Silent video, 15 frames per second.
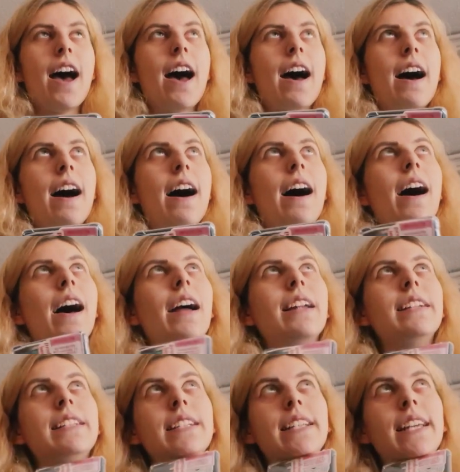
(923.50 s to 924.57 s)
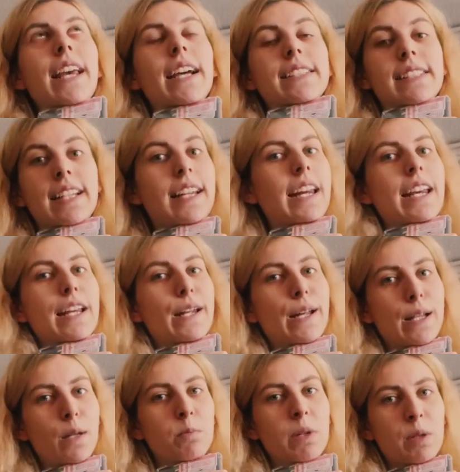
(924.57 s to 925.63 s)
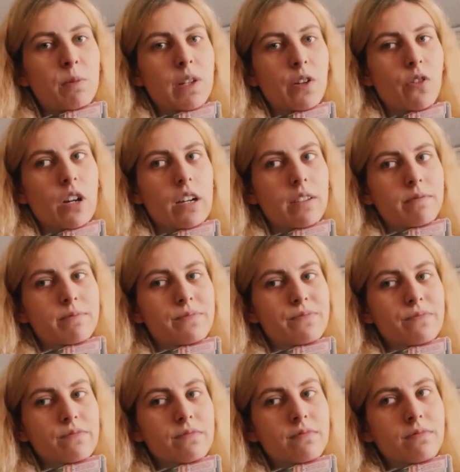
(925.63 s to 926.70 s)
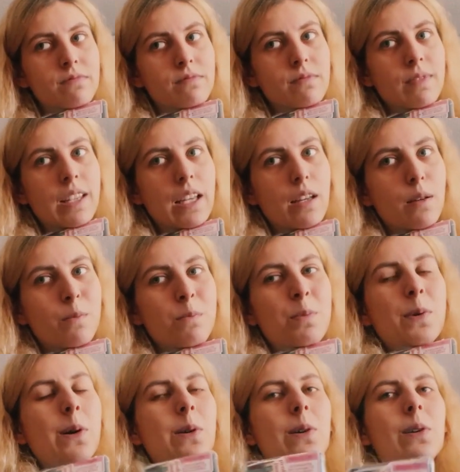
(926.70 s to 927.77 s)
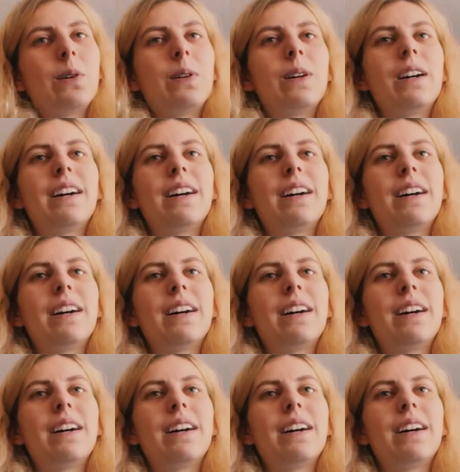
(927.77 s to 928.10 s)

and yesterday it nearly made me cry. But,